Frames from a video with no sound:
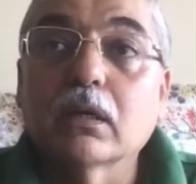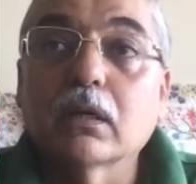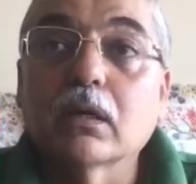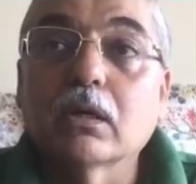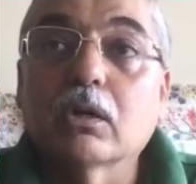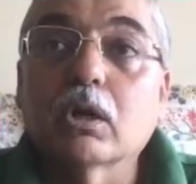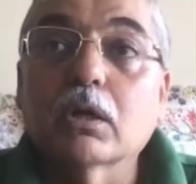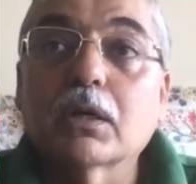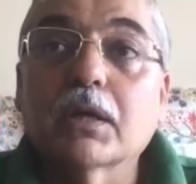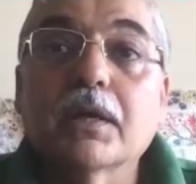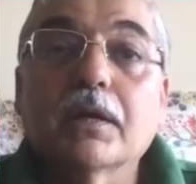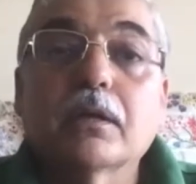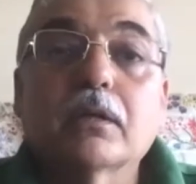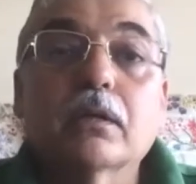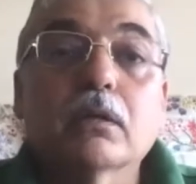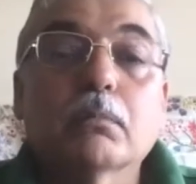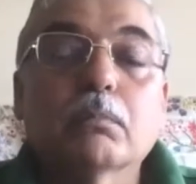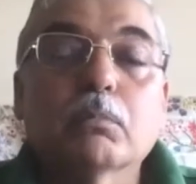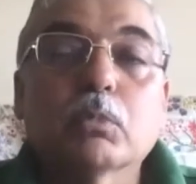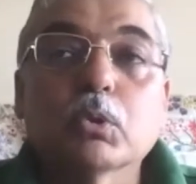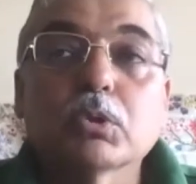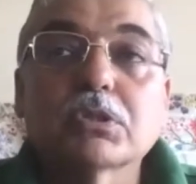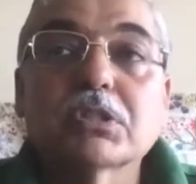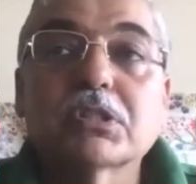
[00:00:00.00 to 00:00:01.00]
got hit the
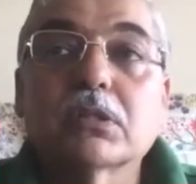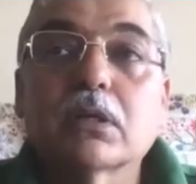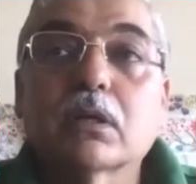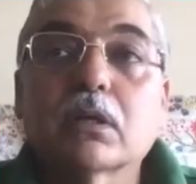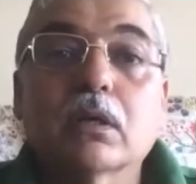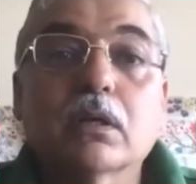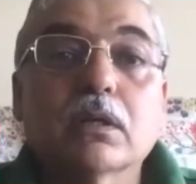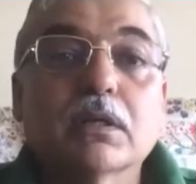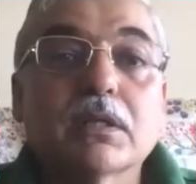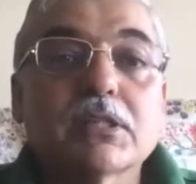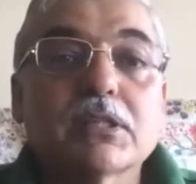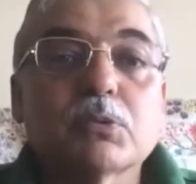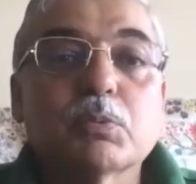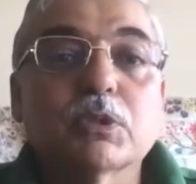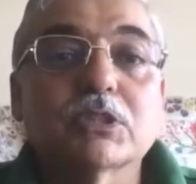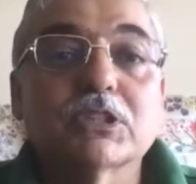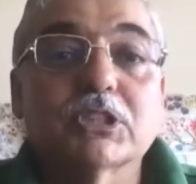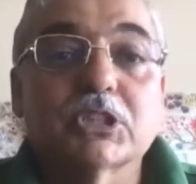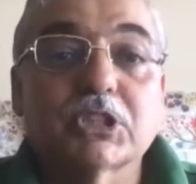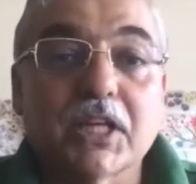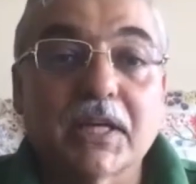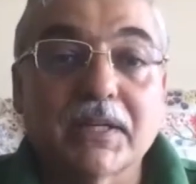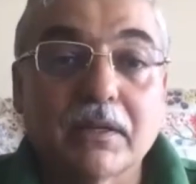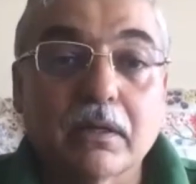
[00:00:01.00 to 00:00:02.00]
most and earliest was
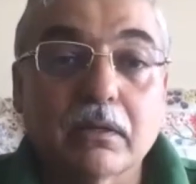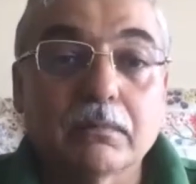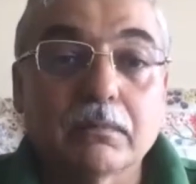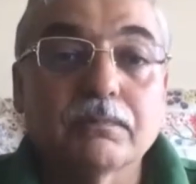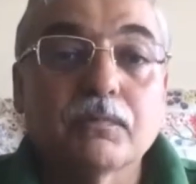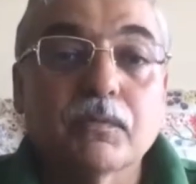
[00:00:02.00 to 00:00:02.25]
China.